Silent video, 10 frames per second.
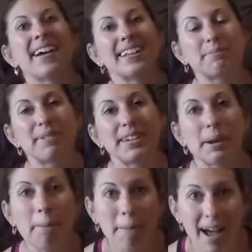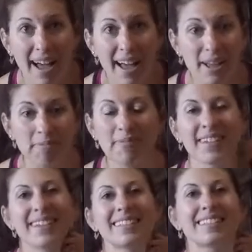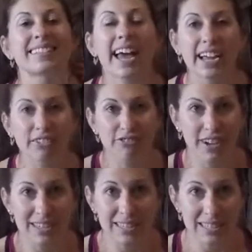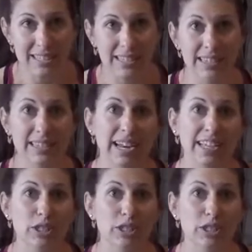as being a mom, the sacrifices that I